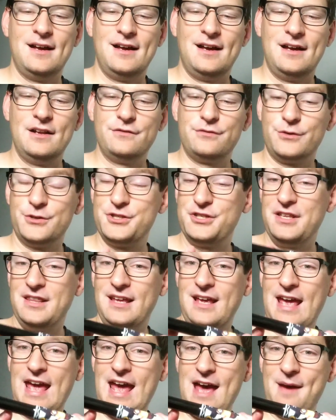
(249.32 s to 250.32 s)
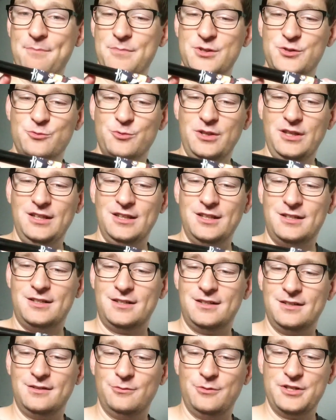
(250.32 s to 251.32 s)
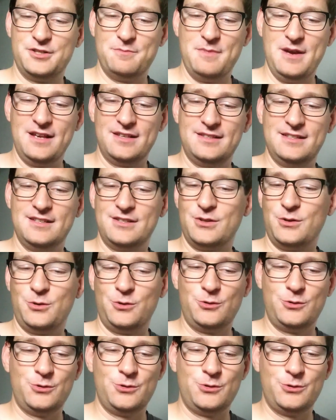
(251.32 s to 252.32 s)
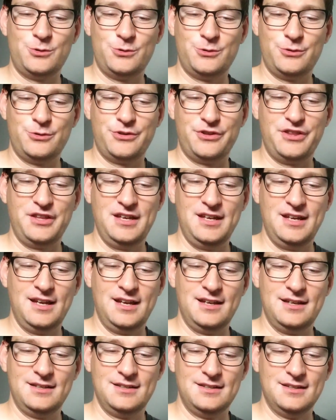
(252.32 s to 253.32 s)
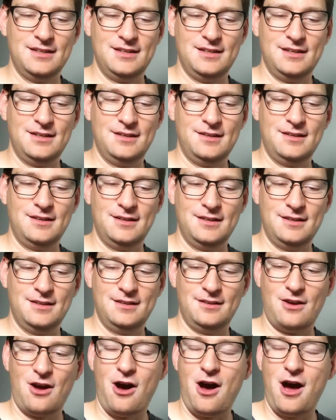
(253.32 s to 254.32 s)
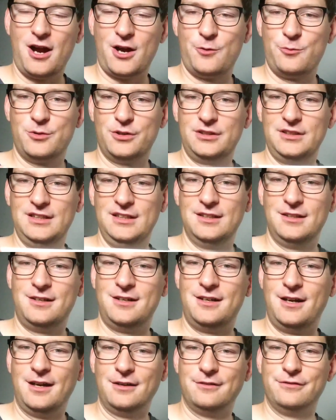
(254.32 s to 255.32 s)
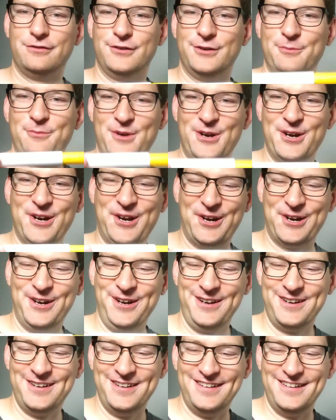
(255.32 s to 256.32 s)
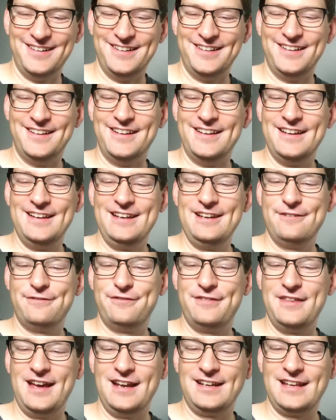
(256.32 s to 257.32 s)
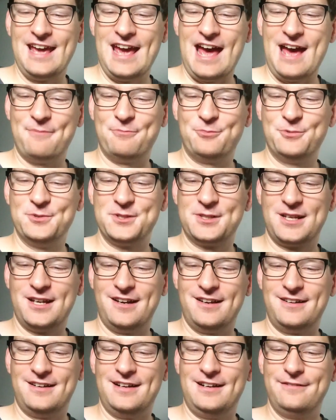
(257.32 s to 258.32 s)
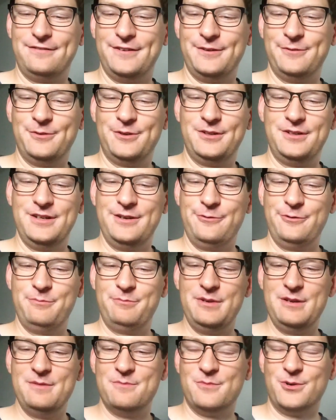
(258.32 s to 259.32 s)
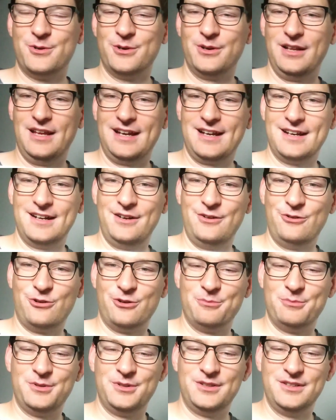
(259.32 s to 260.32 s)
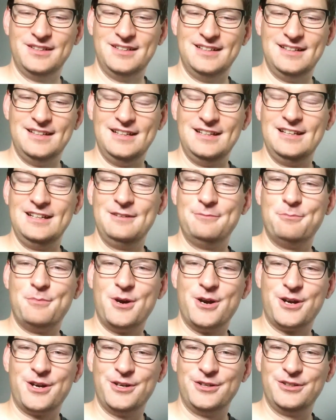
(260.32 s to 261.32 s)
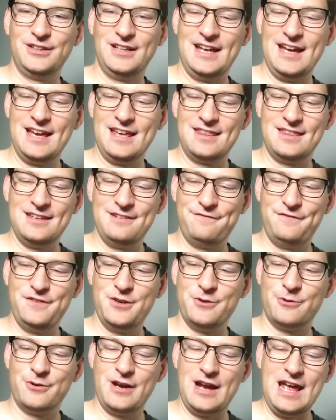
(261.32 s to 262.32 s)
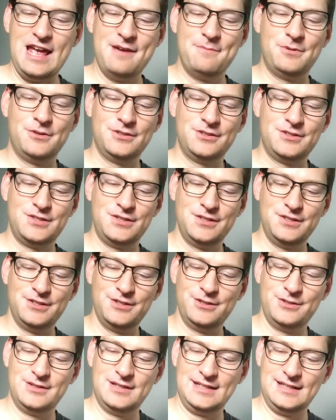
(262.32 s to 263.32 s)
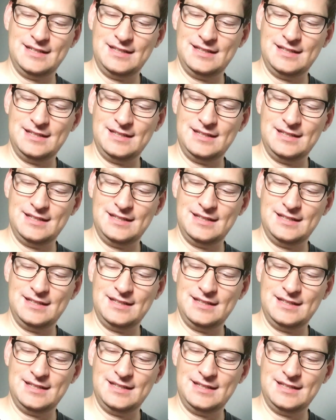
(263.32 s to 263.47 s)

Unfortunately, the cap is really long, which makes this whole thing awkwardly long for a marker. If that cap was cut off, it would be more like a normal marker length. If you were able to